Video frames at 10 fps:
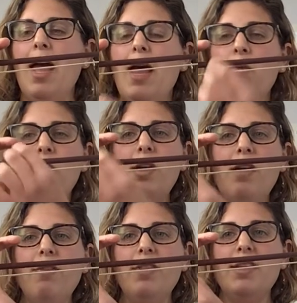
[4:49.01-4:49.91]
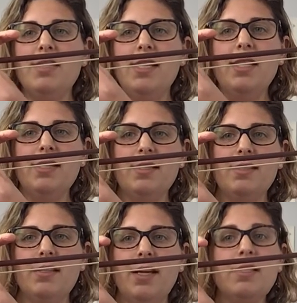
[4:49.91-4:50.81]
And wherever this
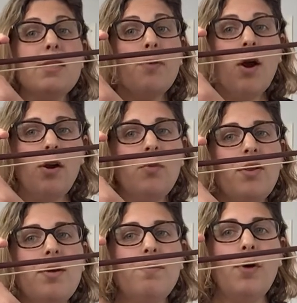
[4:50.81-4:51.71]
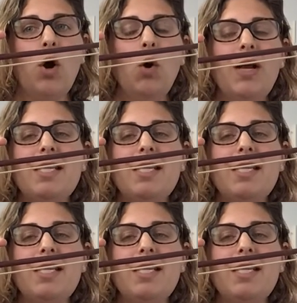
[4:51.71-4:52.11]
is, it's the part where the bow